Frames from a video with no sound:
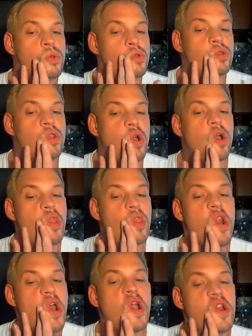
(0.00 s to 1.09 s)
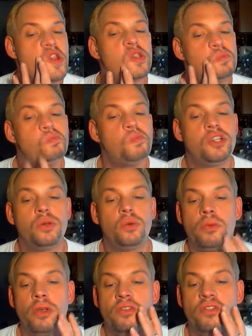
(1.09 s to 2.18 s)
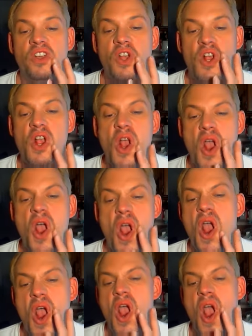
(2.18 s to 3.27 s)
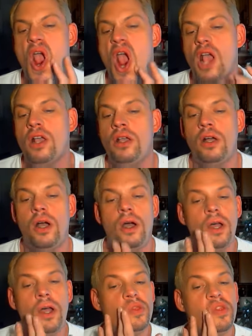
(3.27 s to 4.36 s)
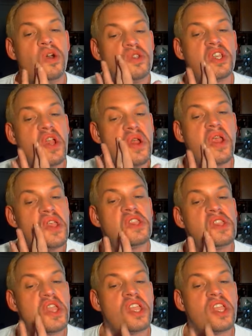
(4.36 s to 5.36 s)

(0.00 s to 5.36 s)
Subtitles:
So, and then I just smudge it with my finger on those areas,